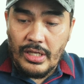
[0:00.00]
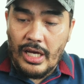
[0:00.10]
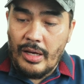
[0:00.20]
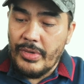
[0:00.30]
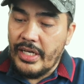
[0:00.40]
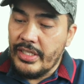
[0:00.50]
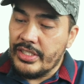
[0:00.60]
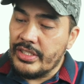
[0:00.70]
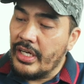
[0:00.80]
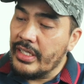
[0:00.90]
I'm gonna
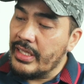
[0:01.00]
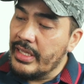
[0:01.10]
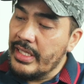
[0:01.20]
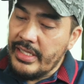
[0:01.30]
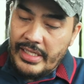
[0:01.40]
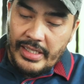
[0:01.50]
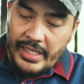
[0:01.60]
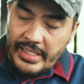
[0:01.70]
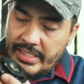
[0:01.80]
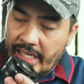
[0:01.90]
start cleaning the
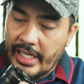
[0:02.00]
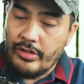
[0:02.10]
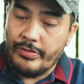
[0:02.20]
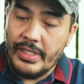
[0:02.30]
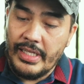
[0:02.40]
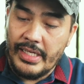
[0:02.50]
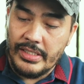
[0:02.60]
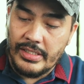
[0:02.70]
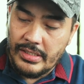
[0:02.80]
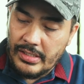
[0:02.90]
inside of the
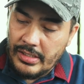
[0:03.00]
lens.